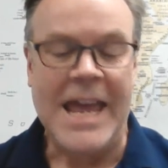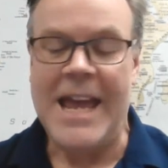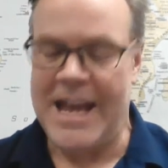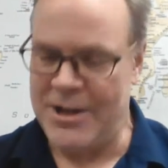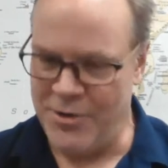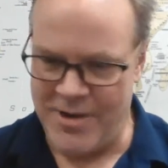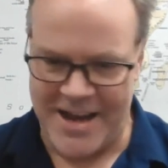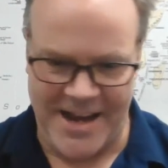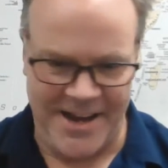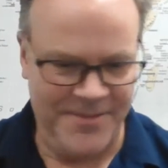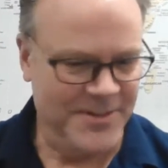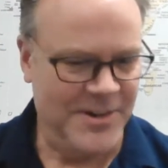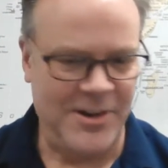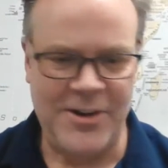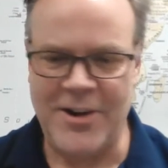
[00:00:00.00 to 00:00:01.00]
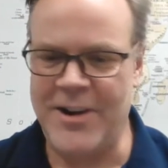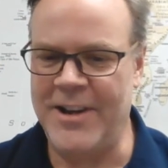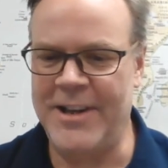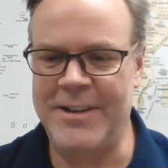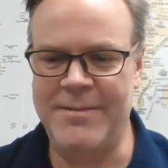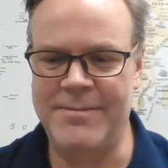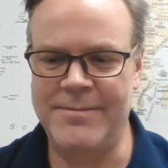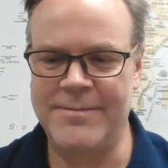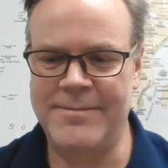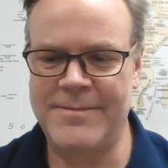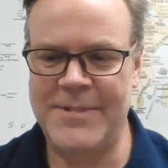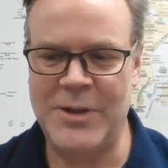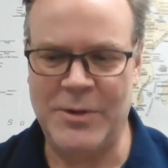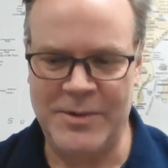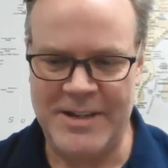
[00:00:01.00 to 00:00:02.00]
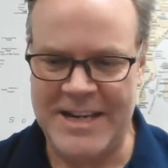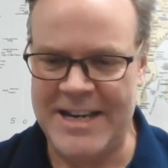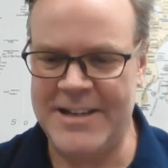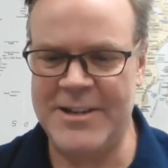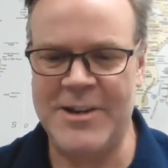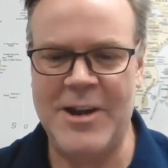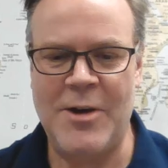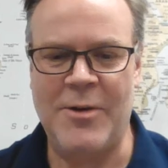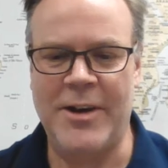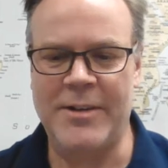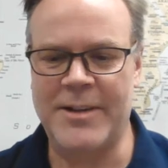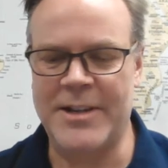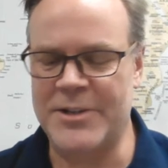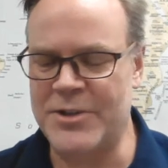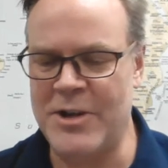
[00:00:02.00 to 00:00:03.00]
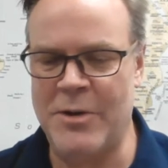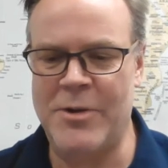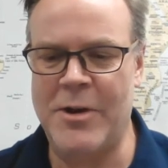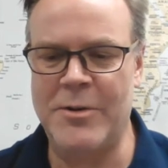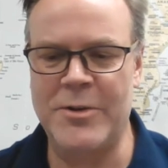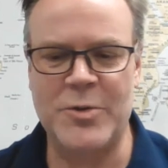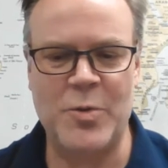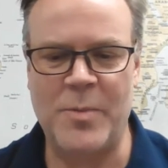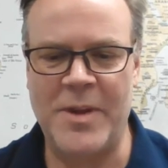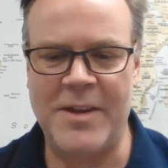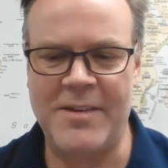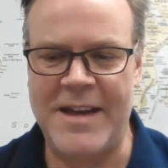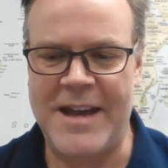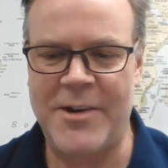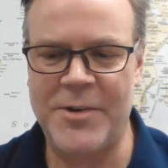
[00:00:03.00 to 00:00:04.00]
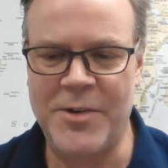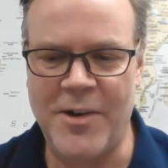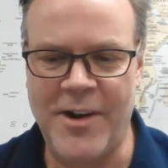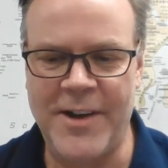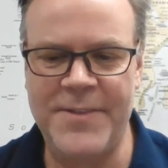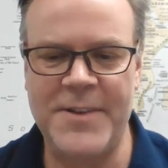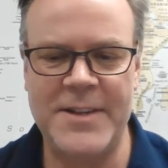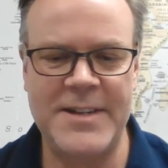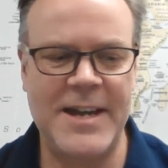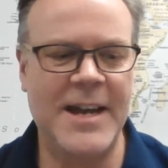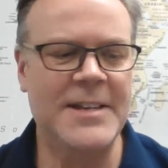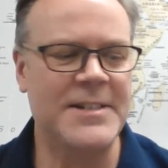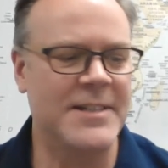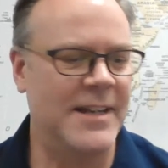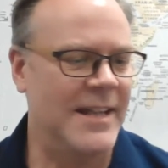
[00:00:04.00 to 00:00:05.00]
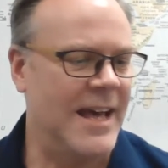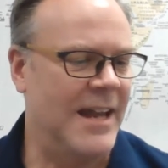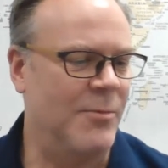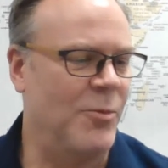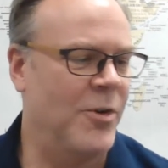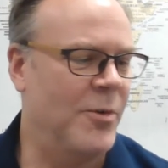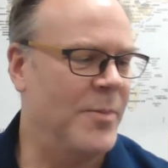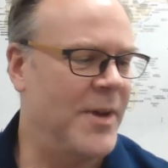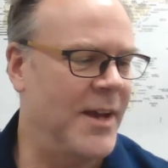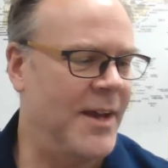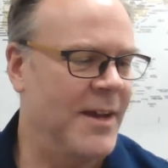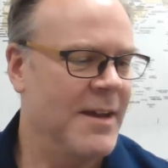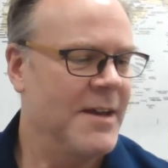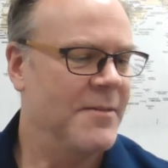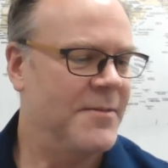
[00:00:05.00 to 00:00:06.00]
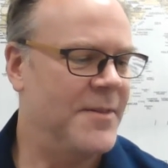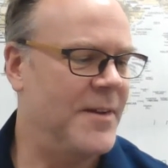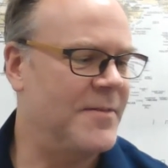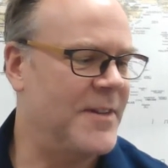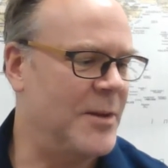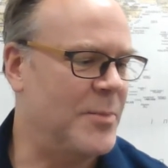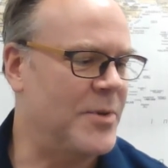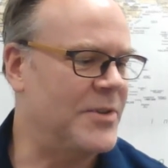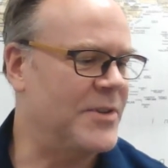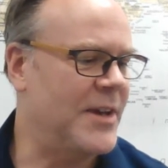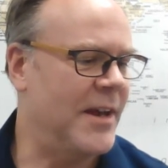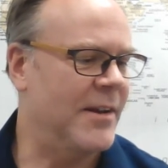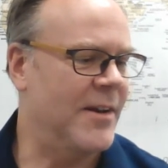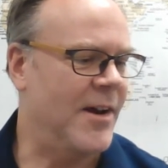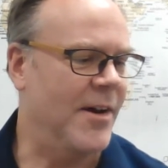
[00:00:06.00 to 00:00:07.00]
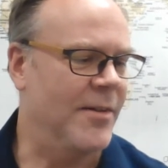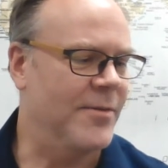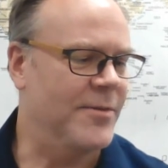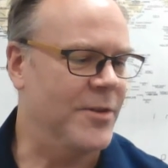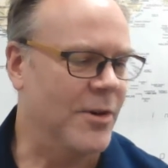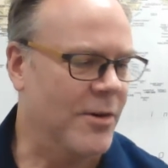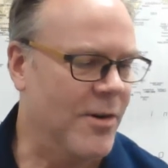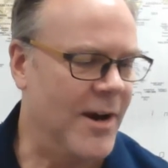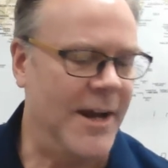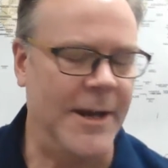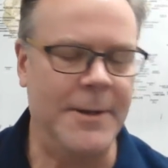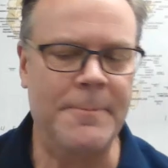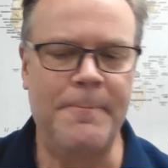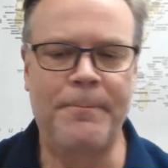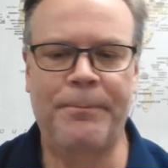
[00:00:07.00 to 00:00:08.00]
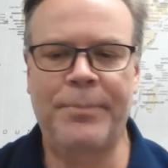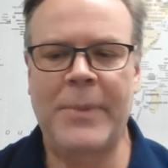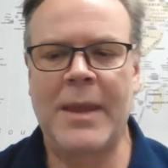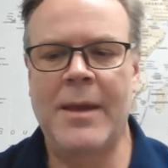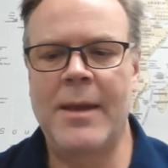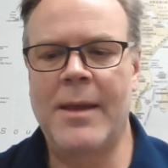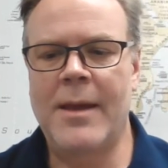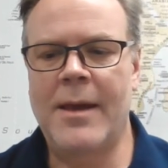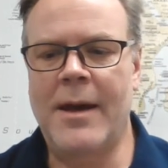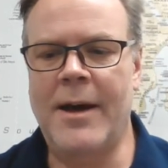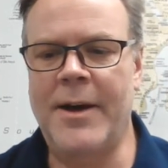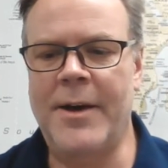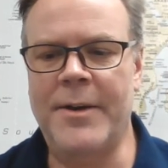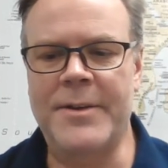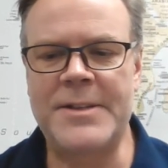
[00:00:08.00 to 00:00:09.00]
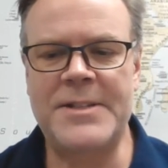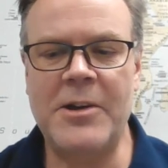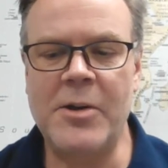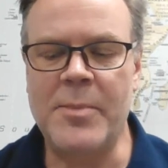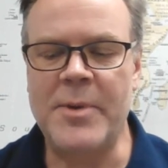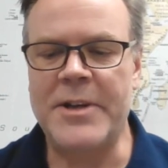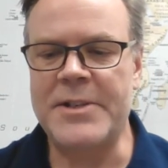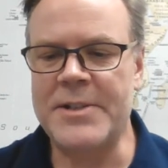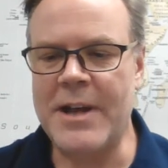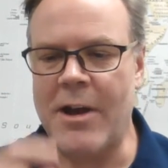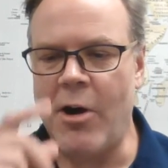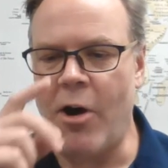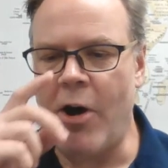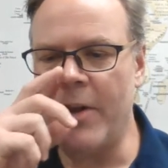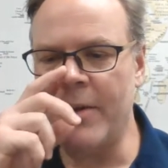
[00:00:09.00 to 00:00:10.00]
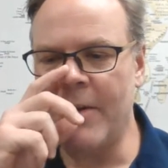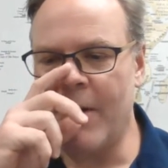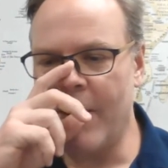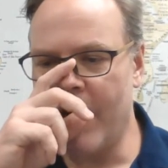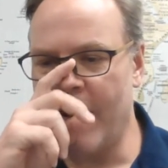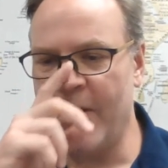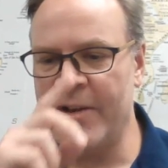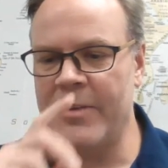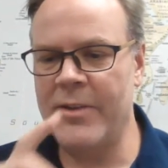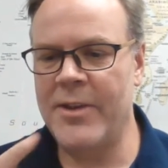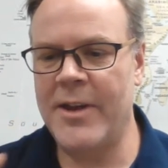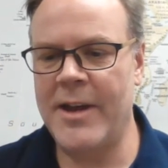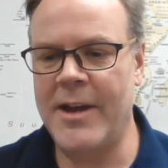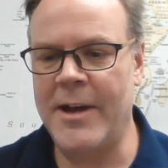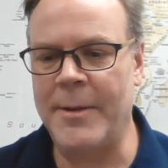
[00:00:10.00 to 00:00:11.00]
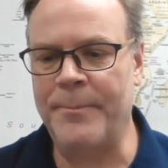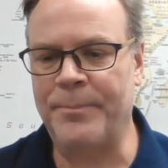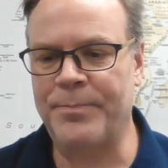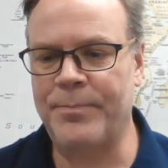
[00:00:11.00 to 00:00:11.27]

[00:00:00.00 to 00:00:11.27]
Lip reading: and you'll have to learn it. You'll need to know it because no notes will be allowed on the test, and that will be 15% of your grade. Syllabus on the